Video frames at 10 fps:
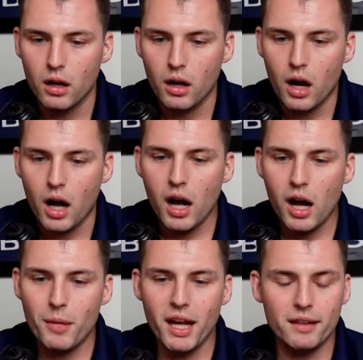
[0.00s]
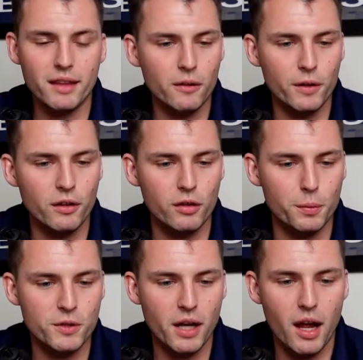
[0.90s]
oh, man. Thanks for the
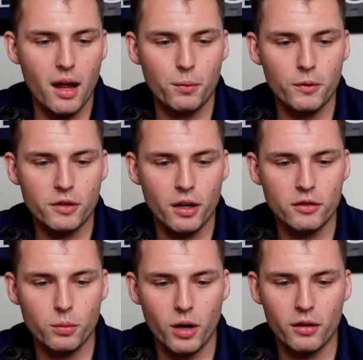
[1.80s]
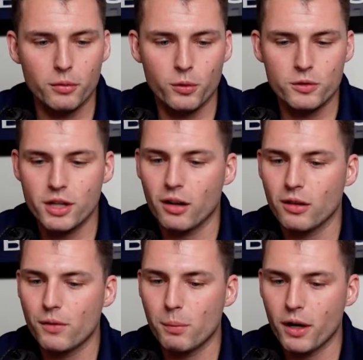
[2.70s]
super chat. Appreciate it. Just want to support channel.
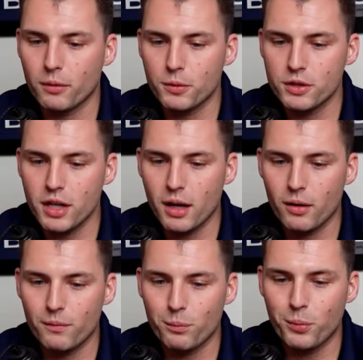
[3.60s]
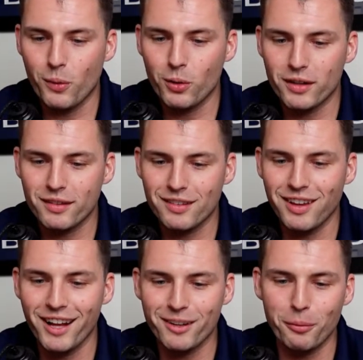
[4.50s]
Love the Bears. Appreciate it. Bo Nix is a
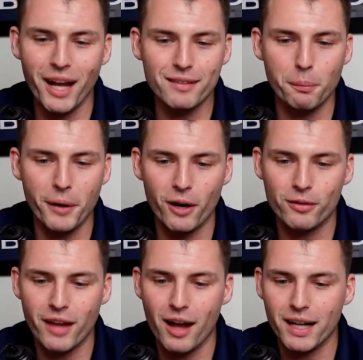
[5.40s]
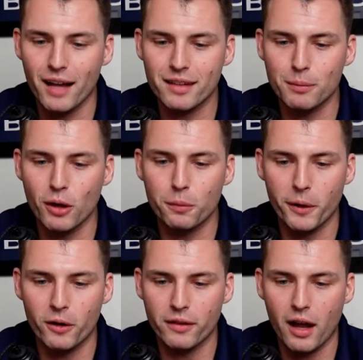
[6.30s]
legend. We got some Bears down, guys. Keep those
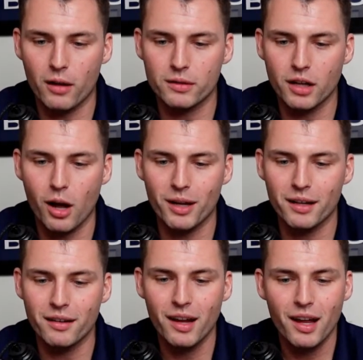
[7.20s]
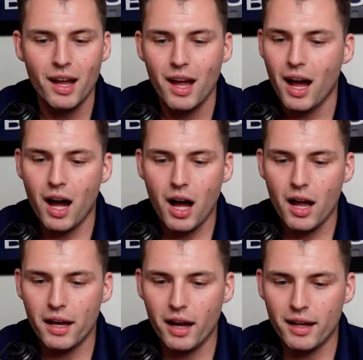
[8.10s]
Bears down coming. Uh,
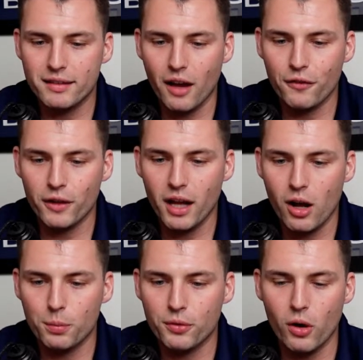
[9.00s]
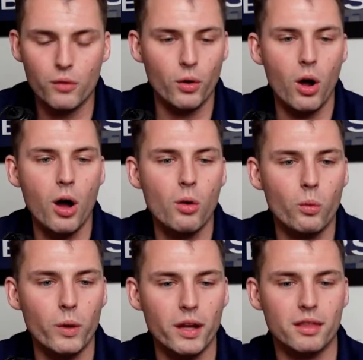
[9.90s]
it, it definitely helps overall
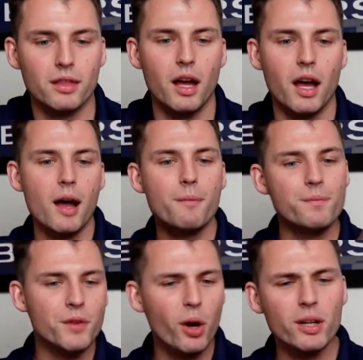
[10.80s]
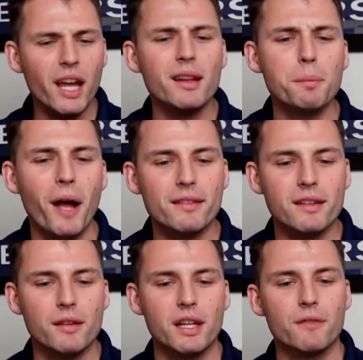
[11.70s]
with, uh, you know, getting the
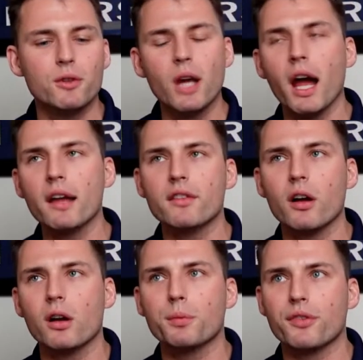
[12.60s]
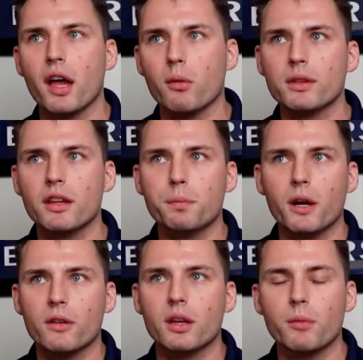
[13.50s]
positivity. If you guys are upset with this
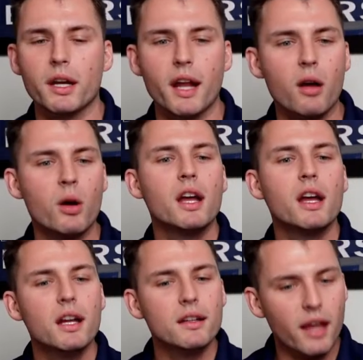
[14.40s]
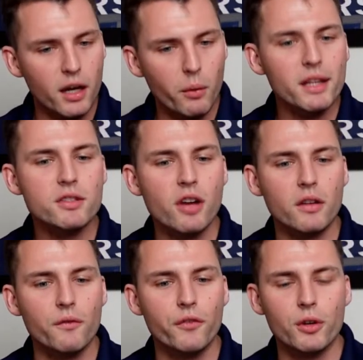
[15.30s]
Bears team right now, take away the
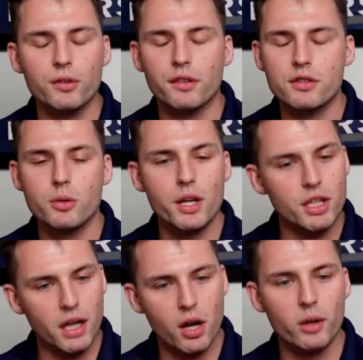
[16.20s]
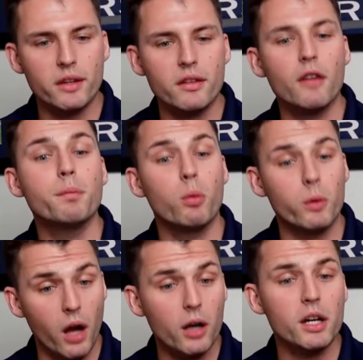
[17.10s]
Justin Fields situation. I know it's tough, but
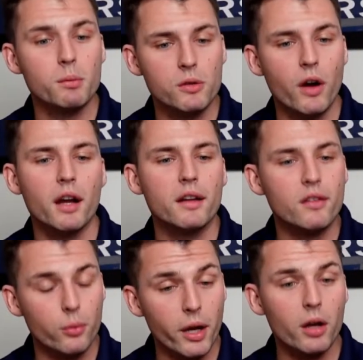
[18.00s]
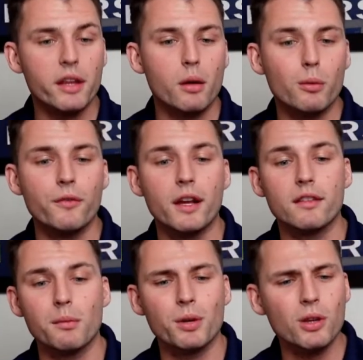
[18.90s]
we are going to move on. It's the reality that we're
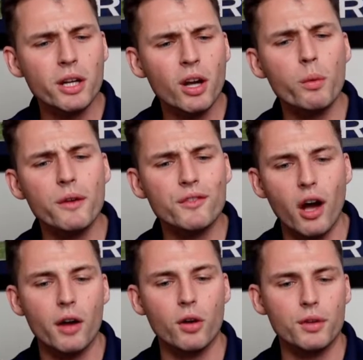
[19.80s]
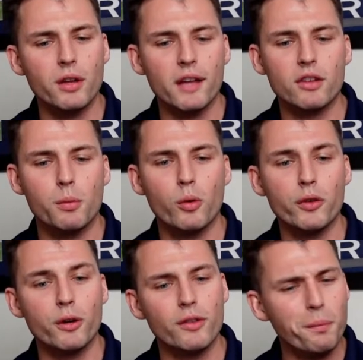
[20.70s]
facing. But look at all we've done over the last couple of
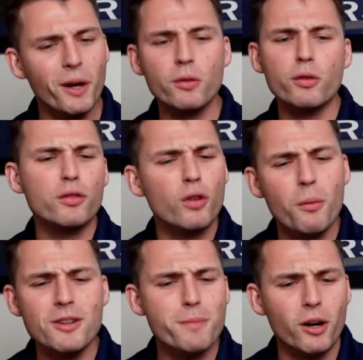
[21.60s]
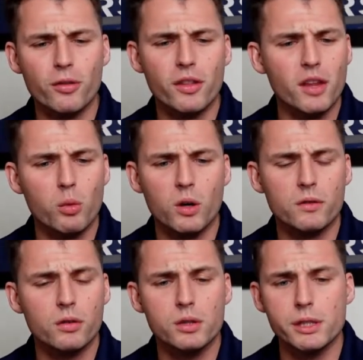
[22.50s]
years. The Bears are so much better than they were
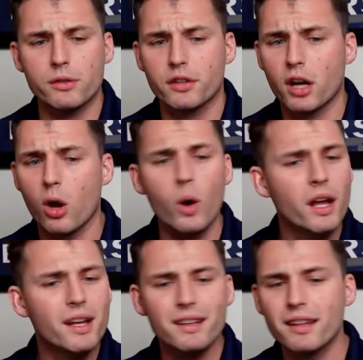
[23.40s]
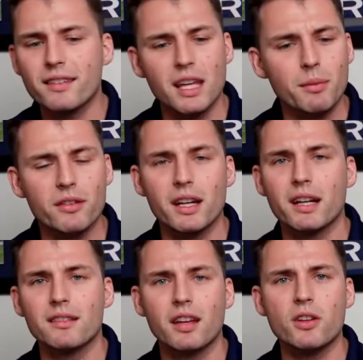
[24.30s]
two years ago. This team is going to
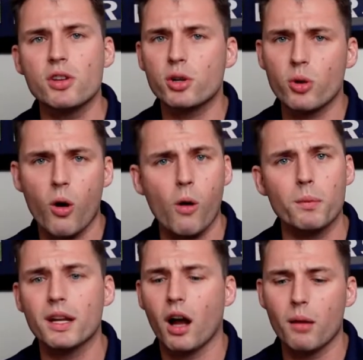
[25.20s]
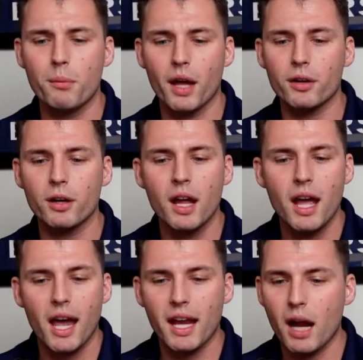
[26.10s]
continue to grow and become better,
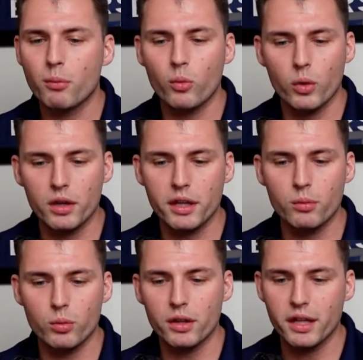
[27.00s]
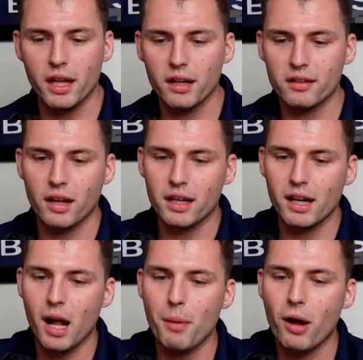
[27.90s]
and I'm really, really excited
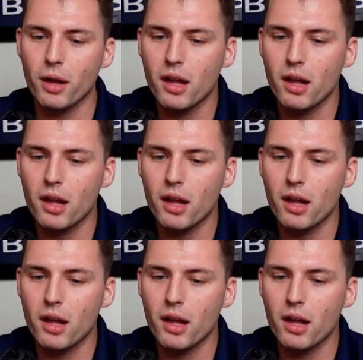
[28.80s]
about it.